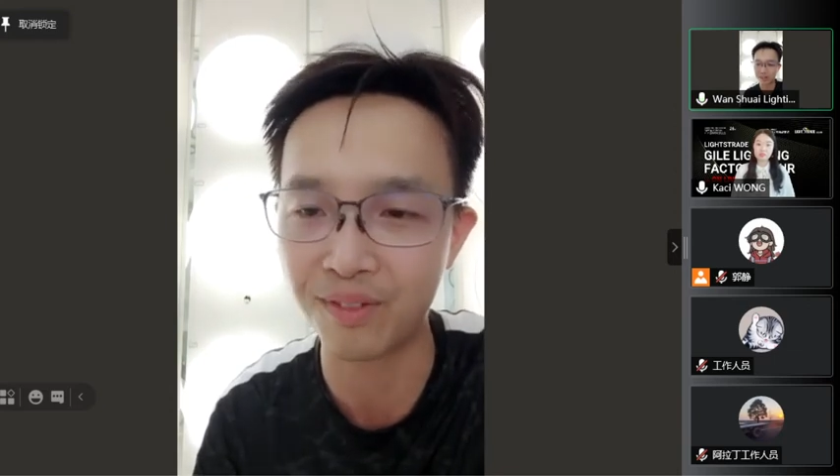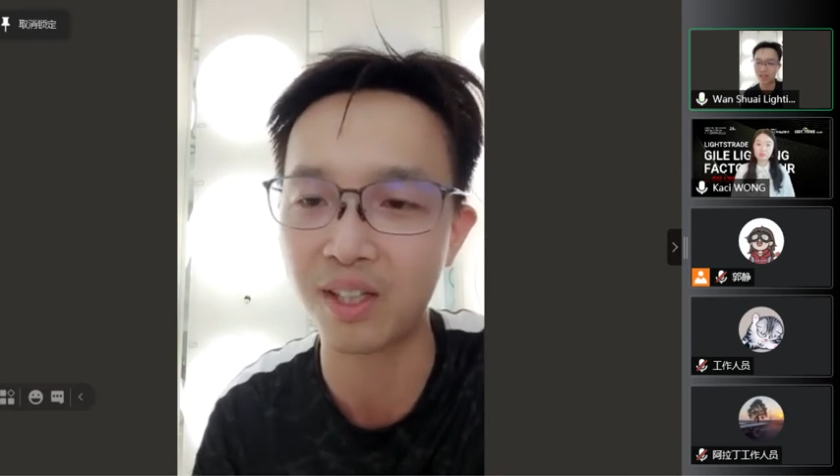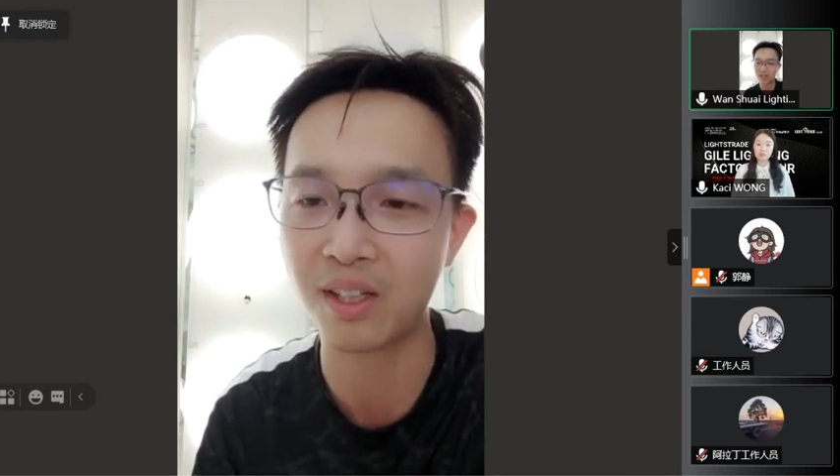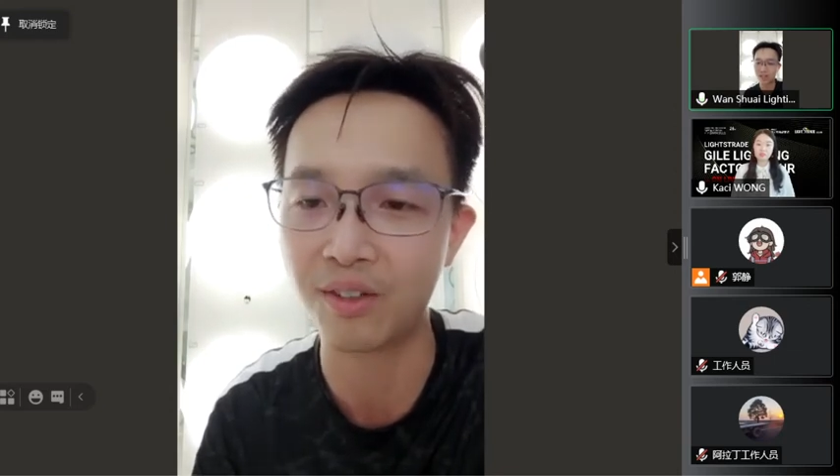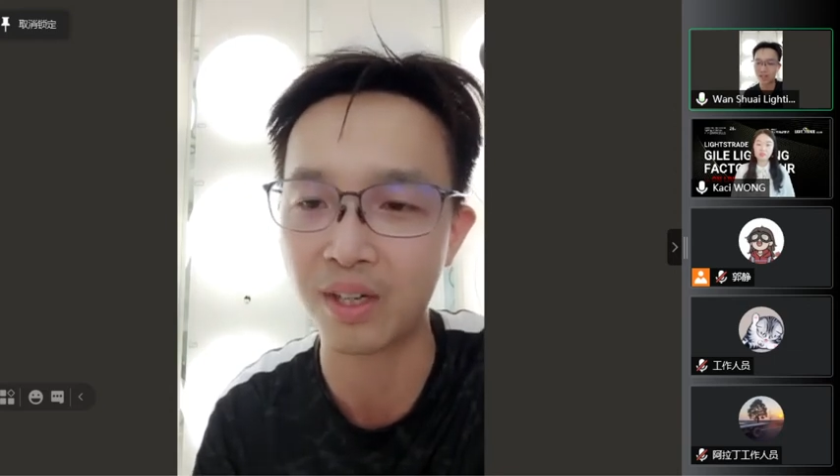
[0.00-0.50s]

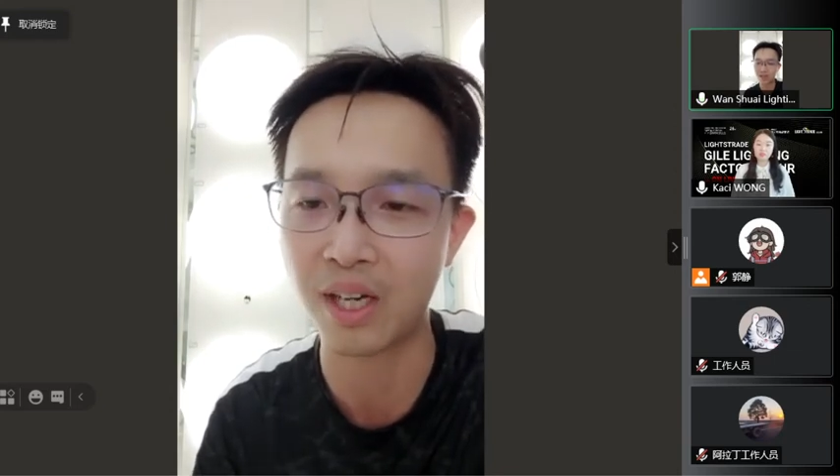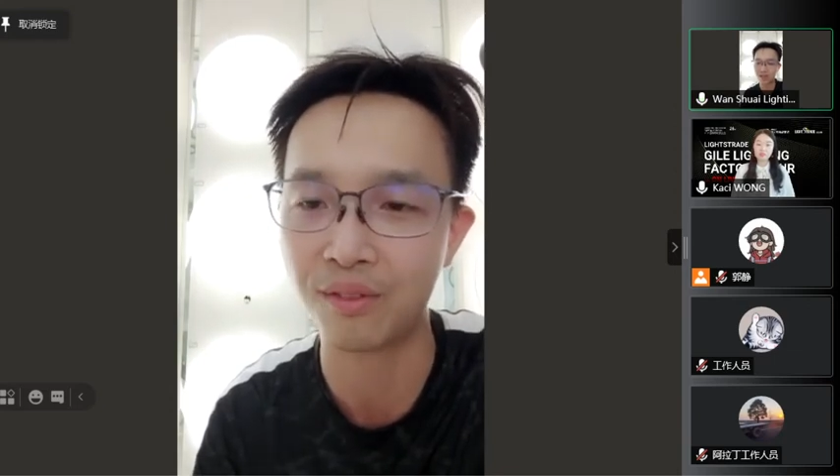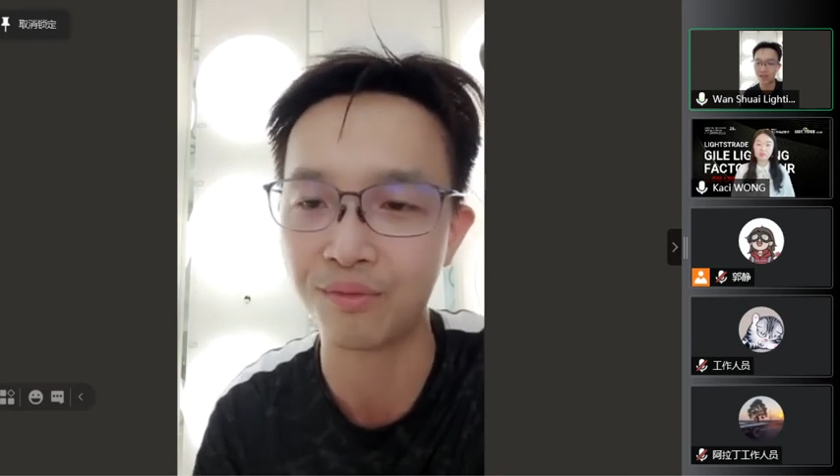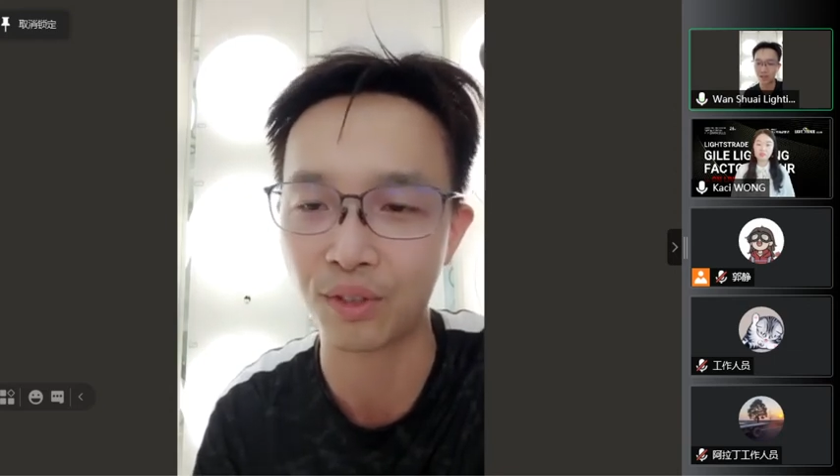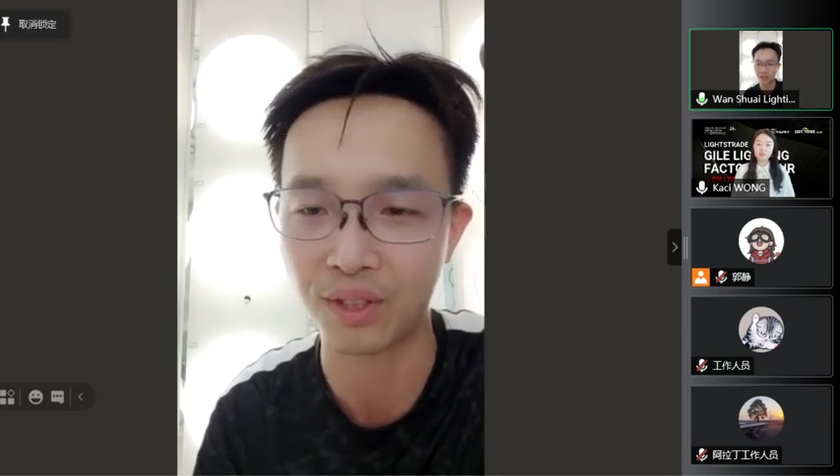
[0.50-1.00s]
around
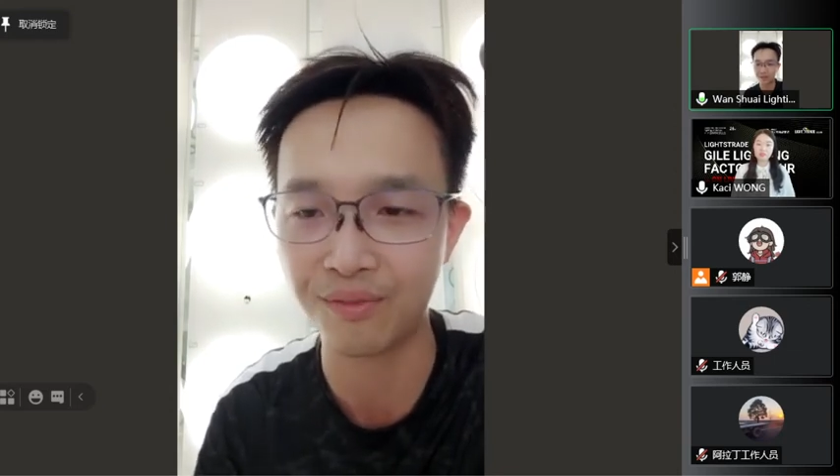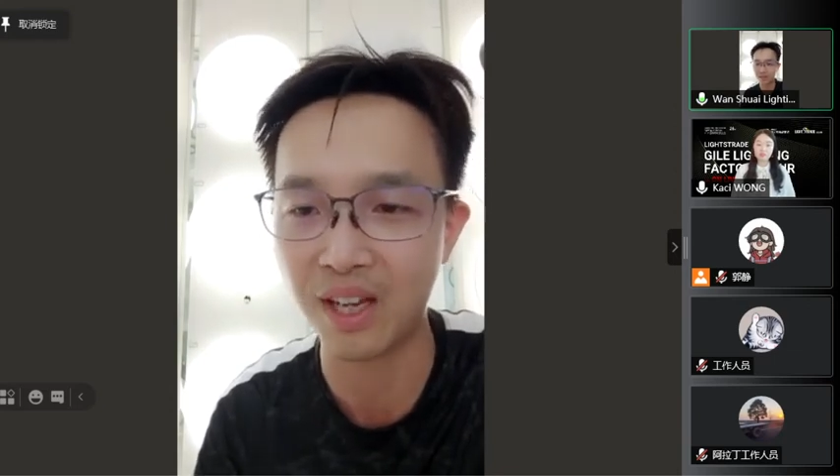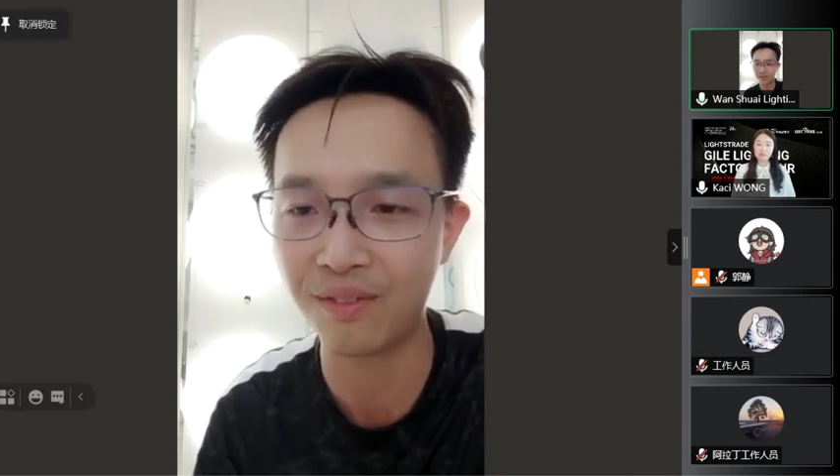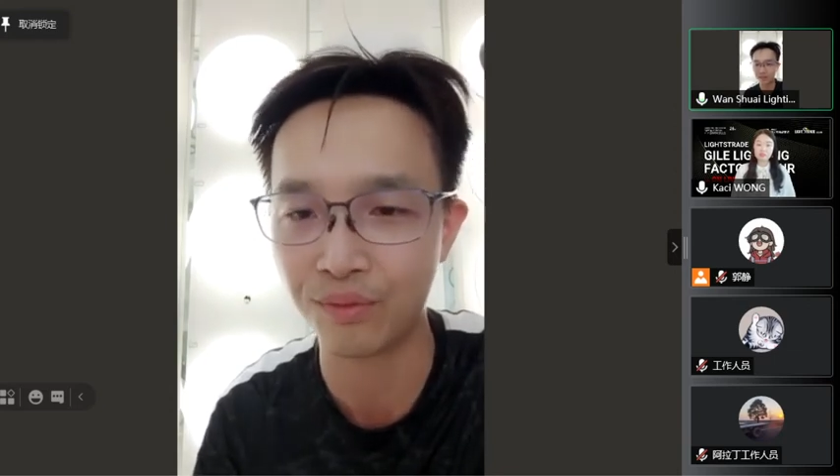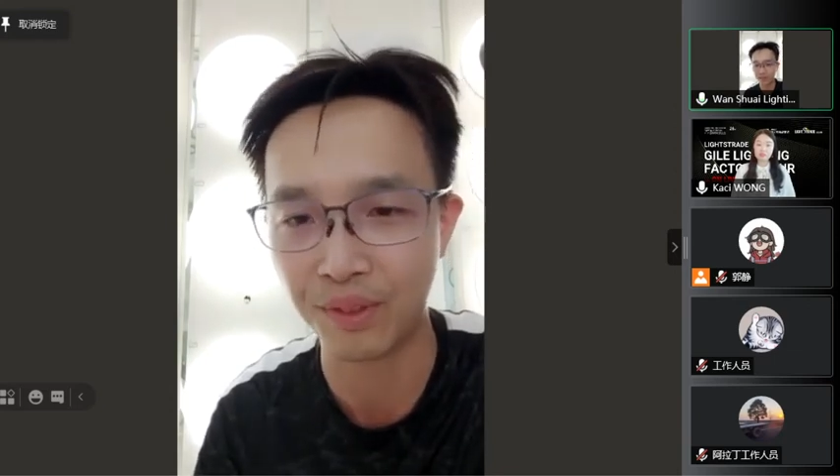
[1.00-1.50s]

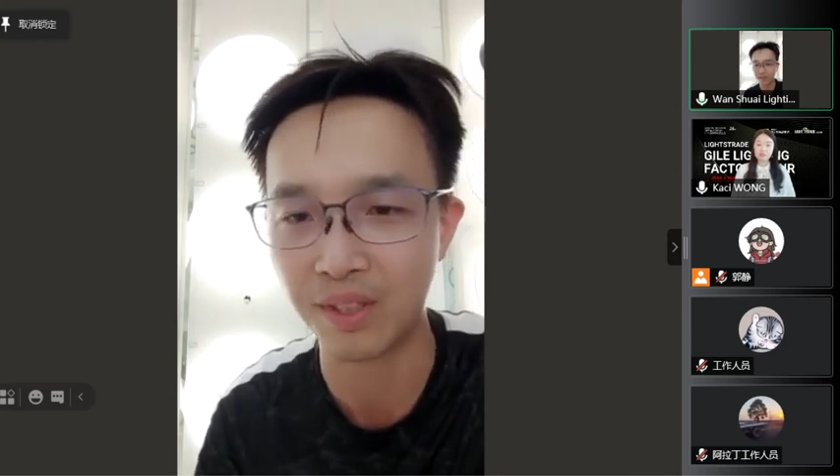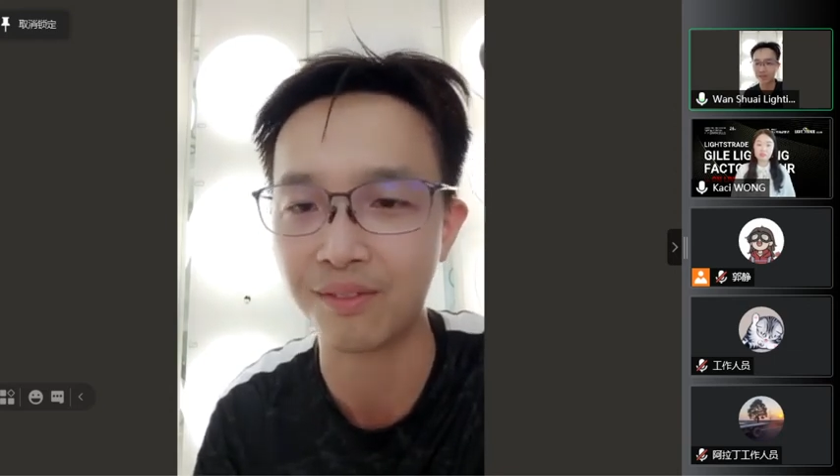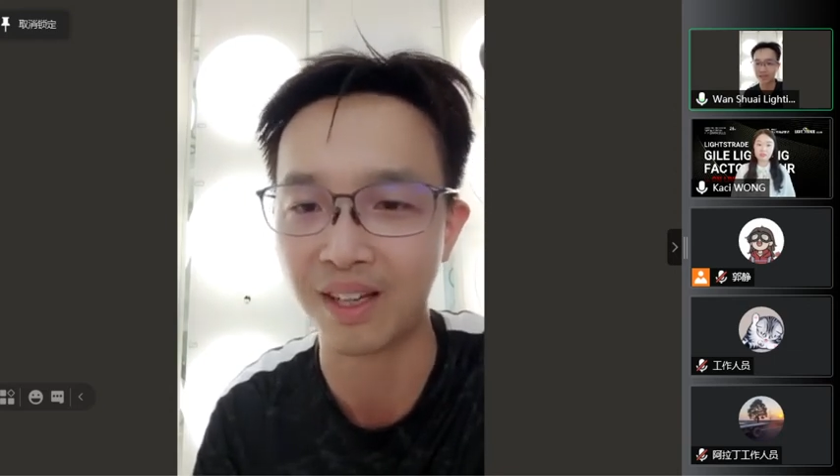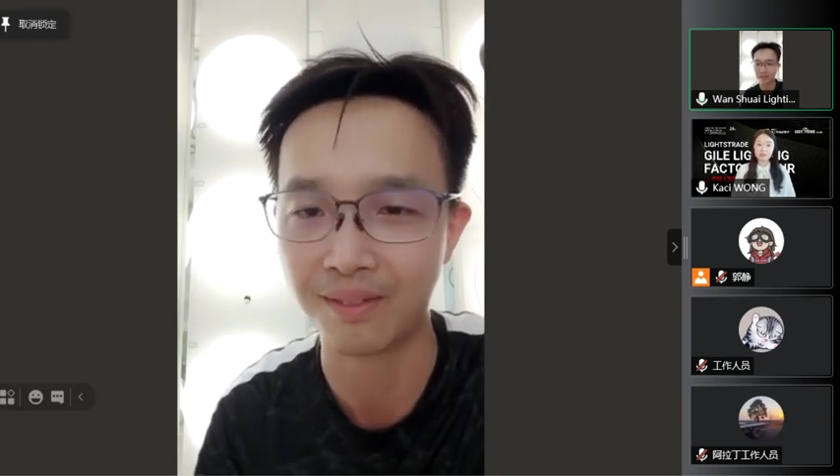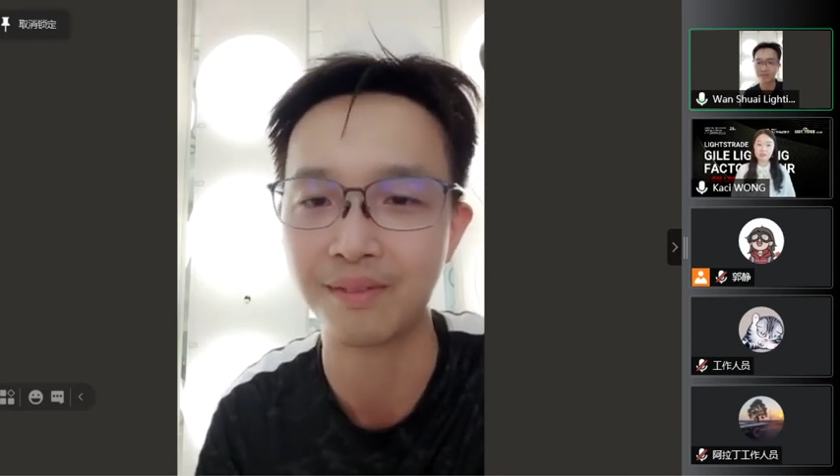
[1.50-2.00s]
45 to
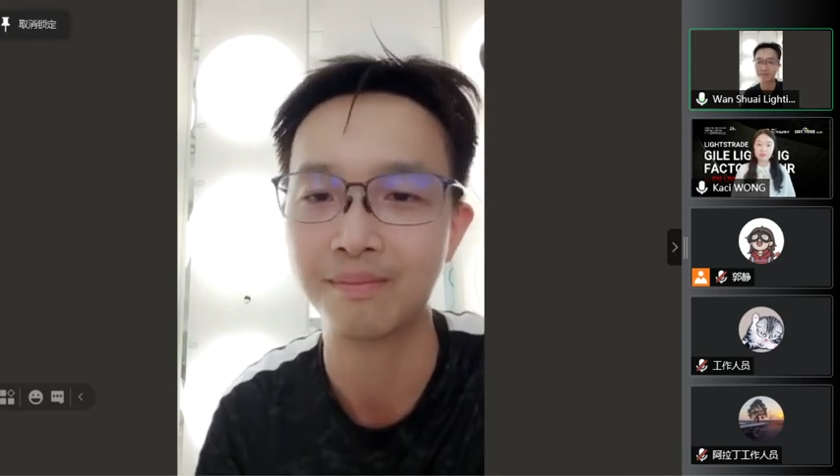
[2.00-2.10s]
55.